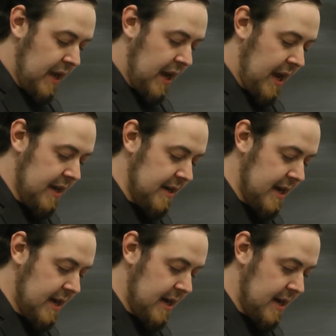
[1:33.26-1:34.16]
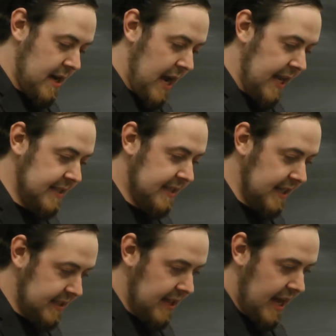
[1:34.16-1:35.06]
And
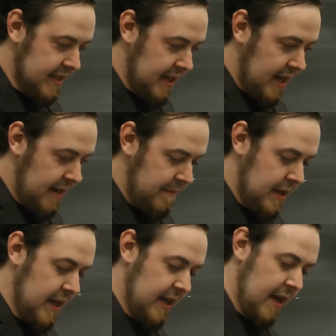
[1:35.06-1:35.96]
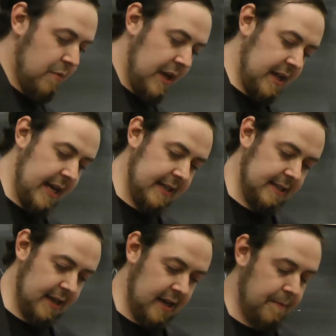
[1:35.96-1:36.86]
since that time, Gabriel
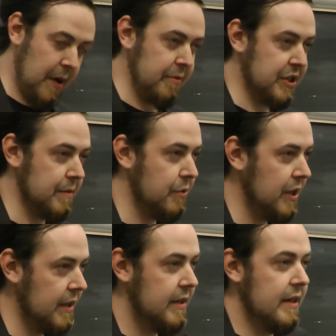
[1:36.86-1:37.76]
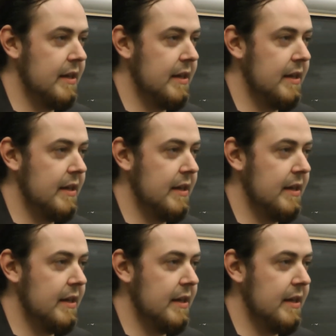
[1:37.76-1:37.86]
has published a book,